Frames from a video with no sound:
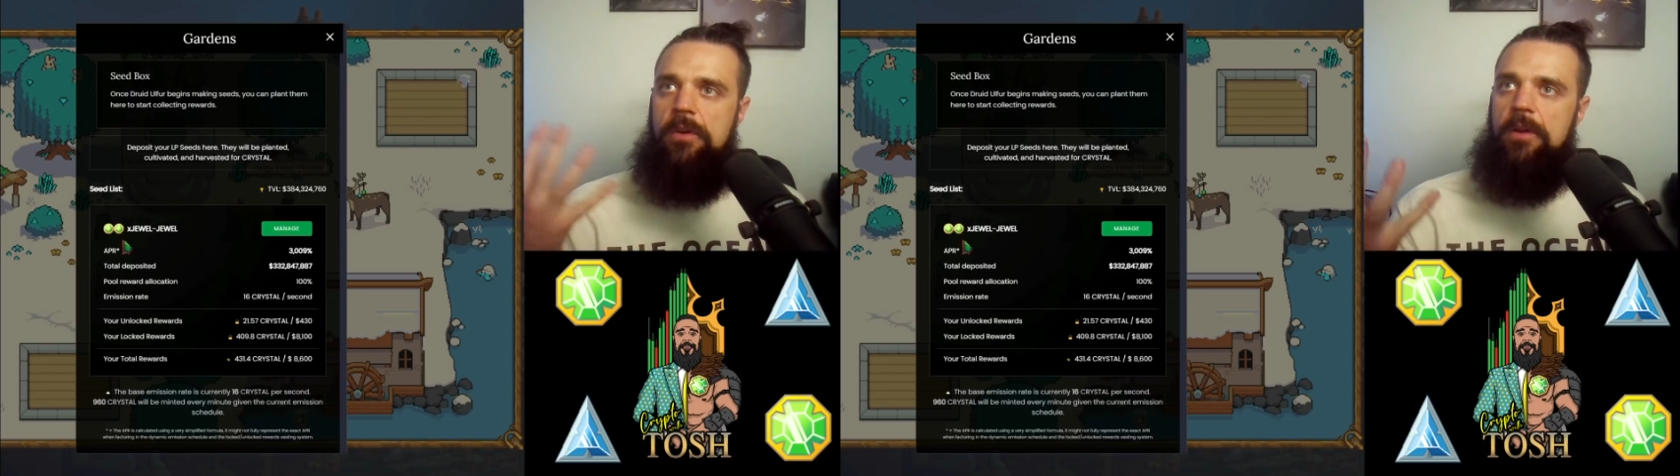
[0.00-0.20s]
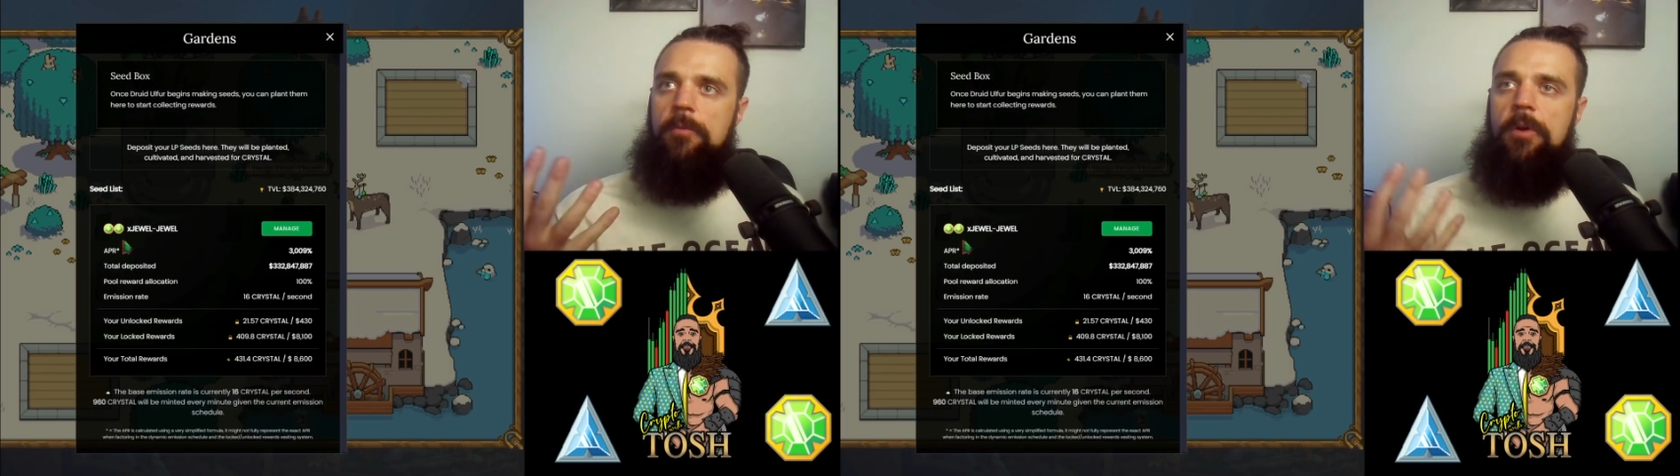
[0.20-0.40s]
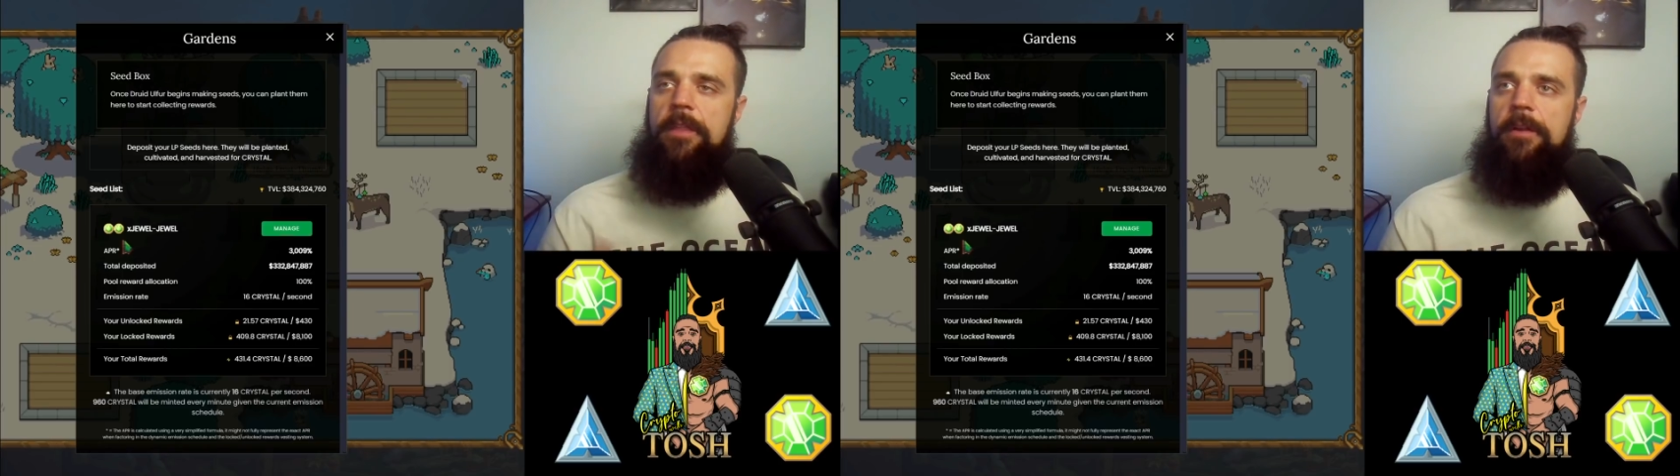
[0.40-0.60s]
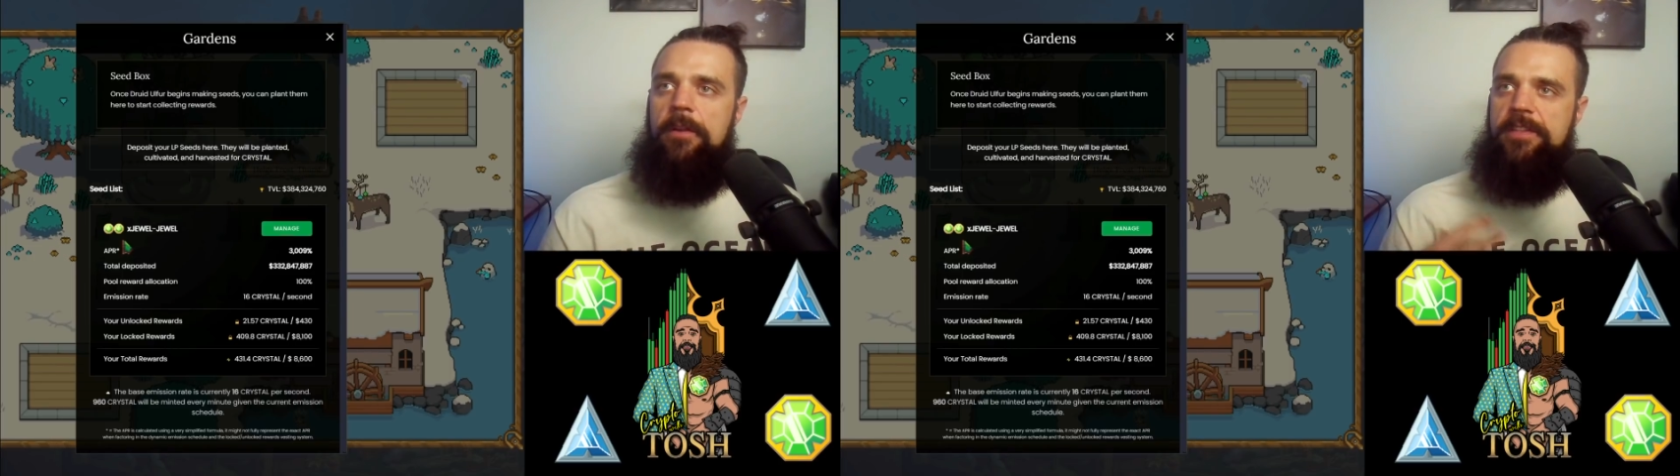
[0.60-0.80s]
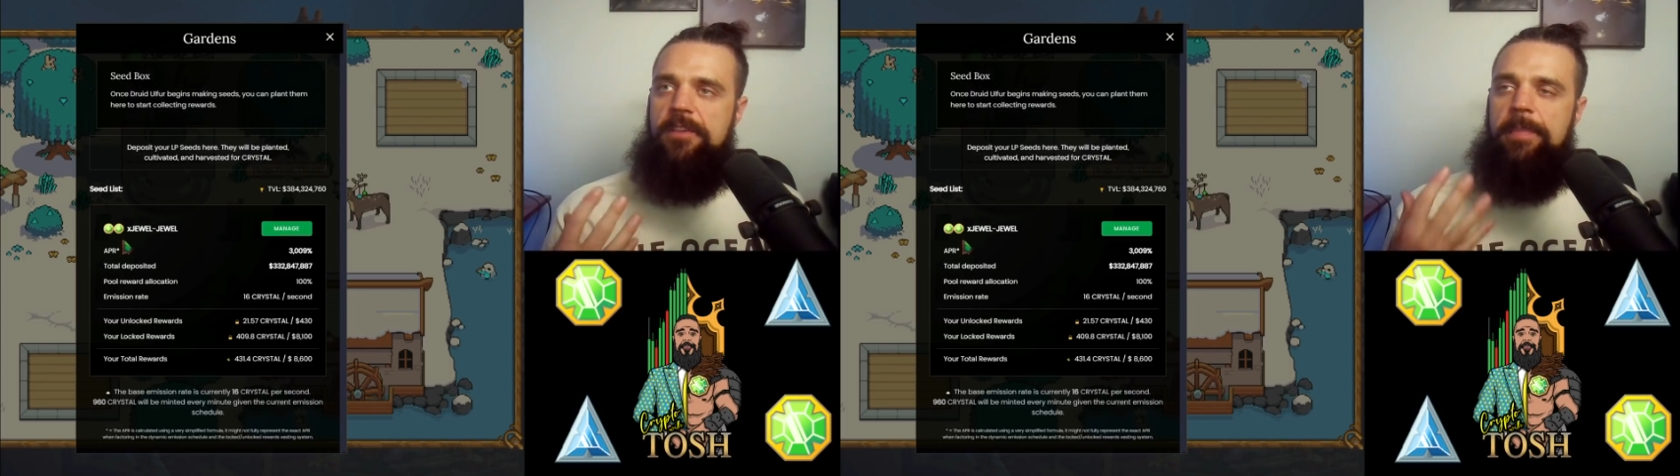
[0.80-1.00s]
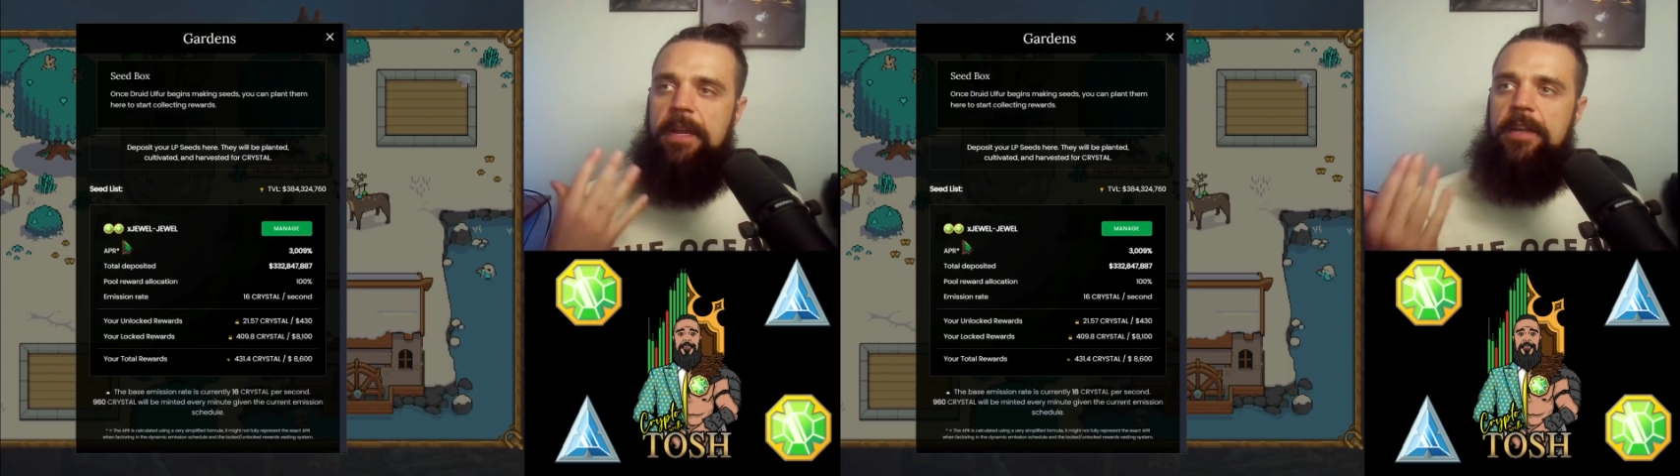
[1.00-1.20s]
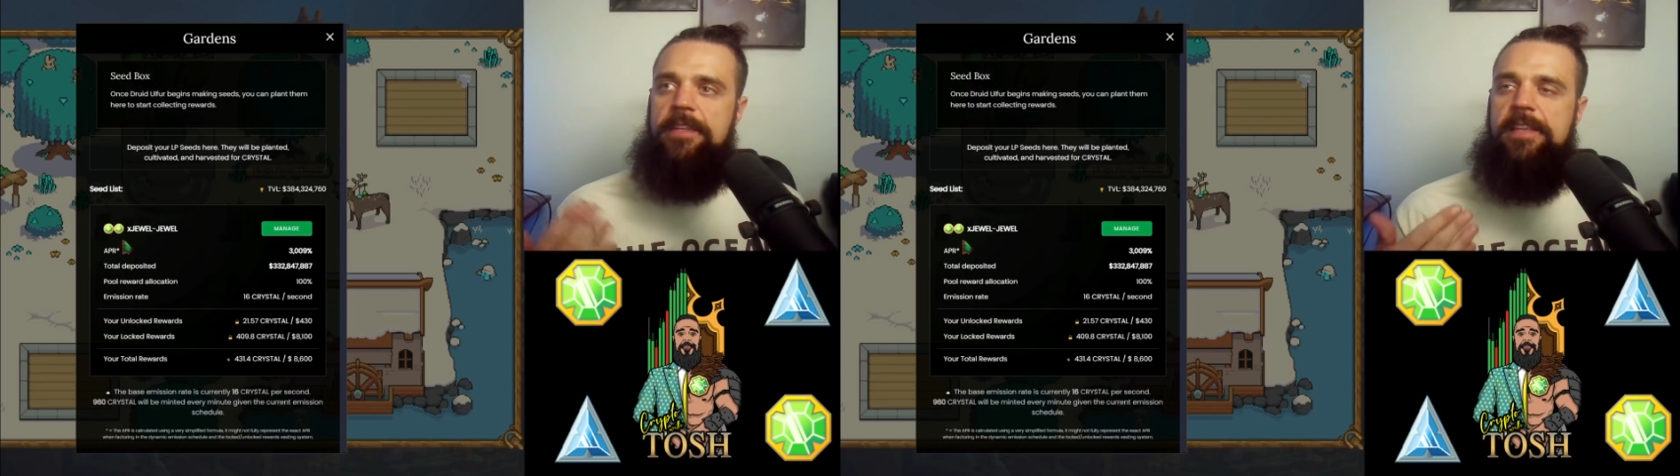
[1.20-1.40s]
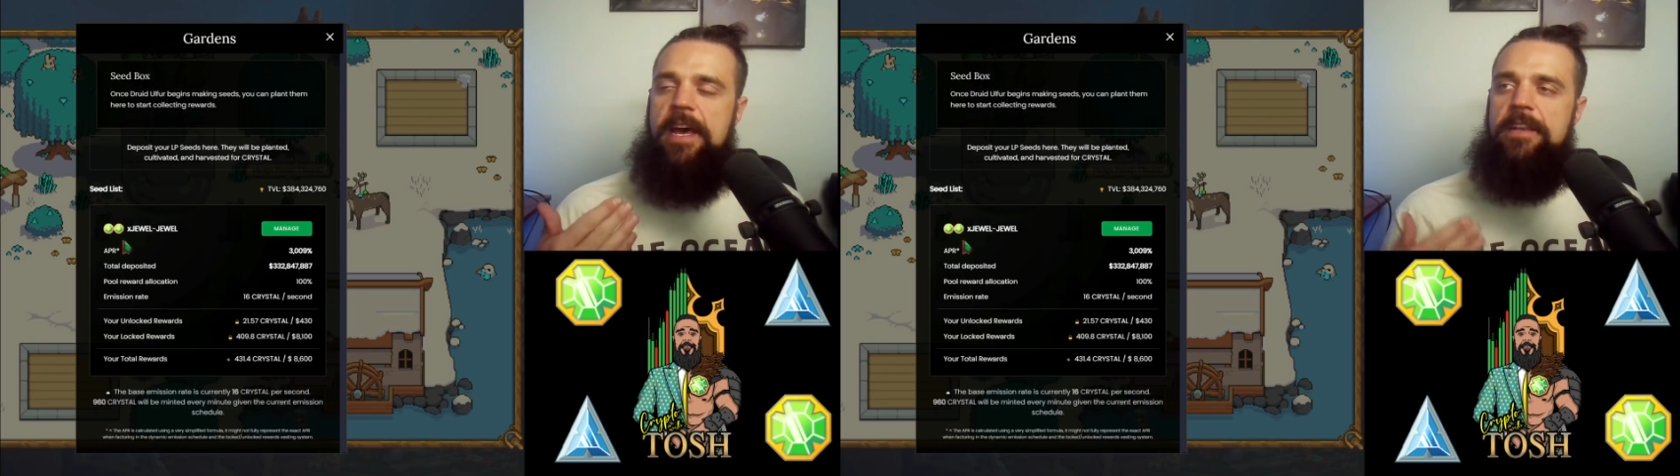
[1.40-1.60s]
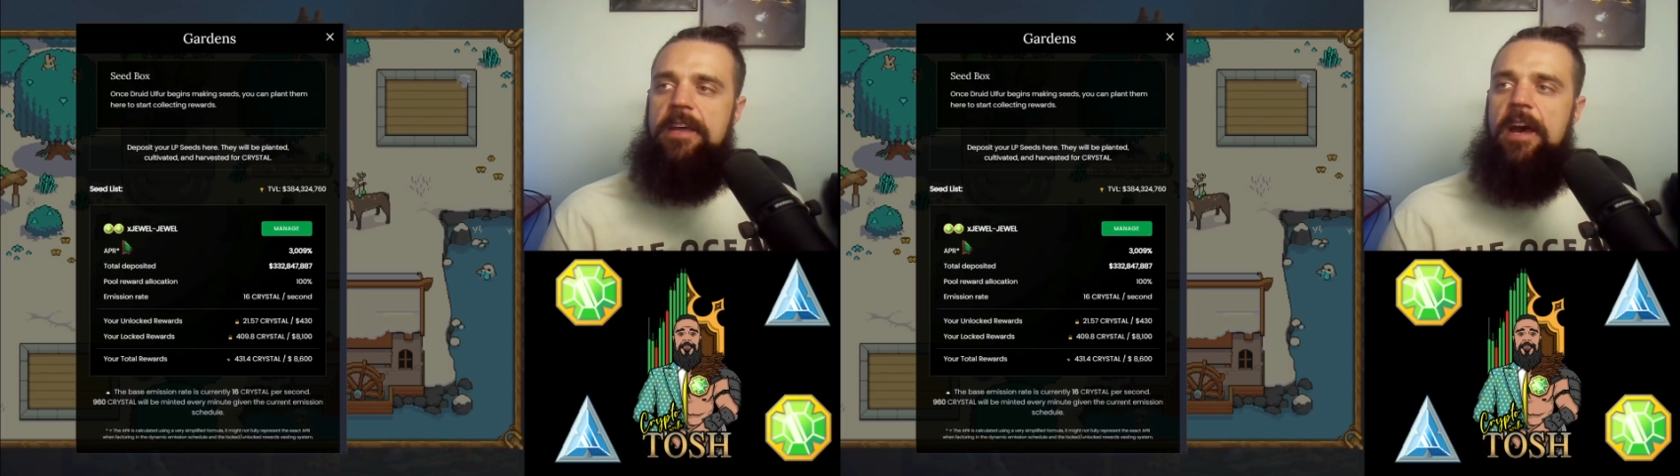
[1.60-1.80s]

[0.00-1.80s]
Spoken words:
or one of the crystal pairings that